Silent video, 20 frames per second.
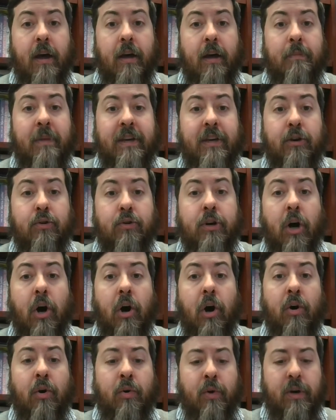May you
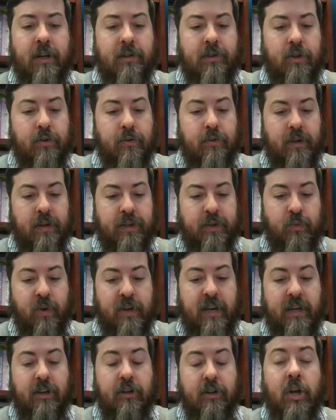go into this
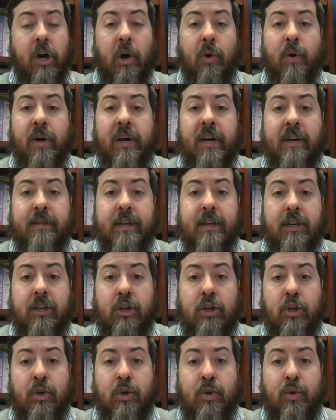week knowing that
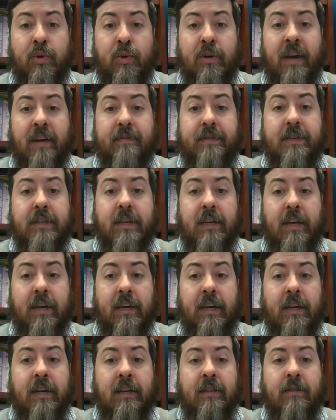you have
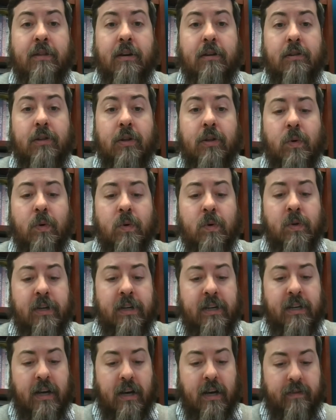seen the
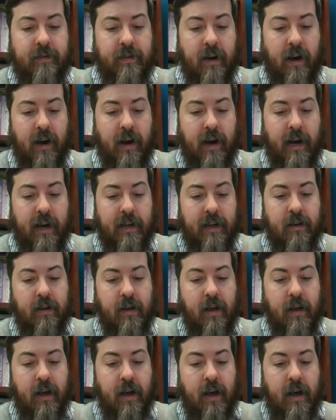glory of God,
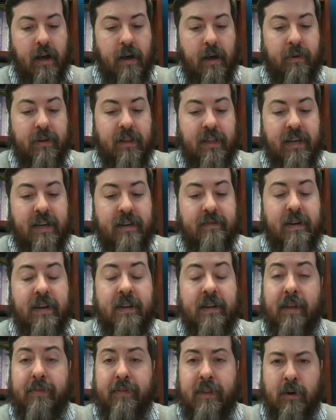
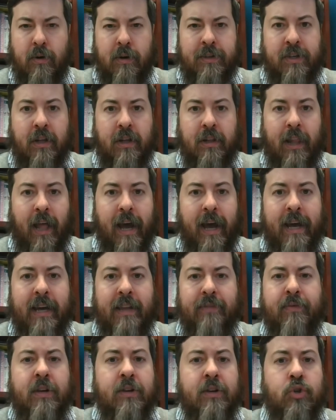believing that there is a
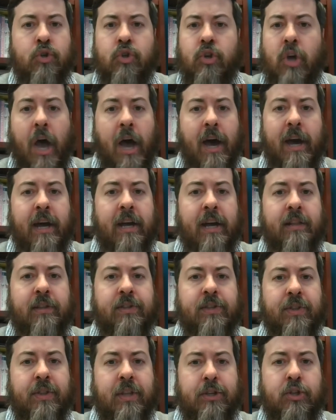light that
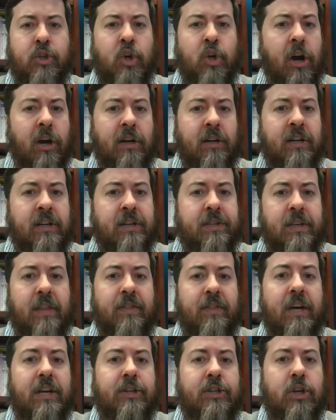shines in the darkness,
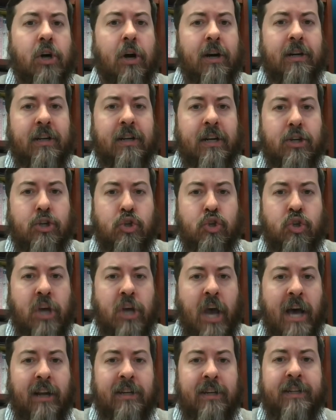and the darkness
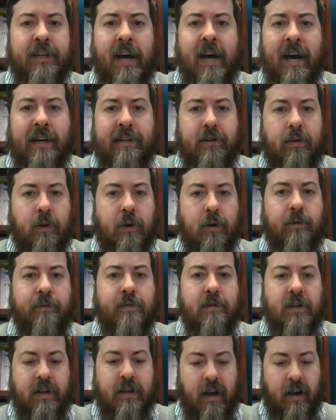shall not
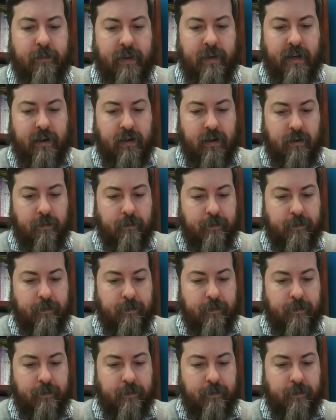overcome it.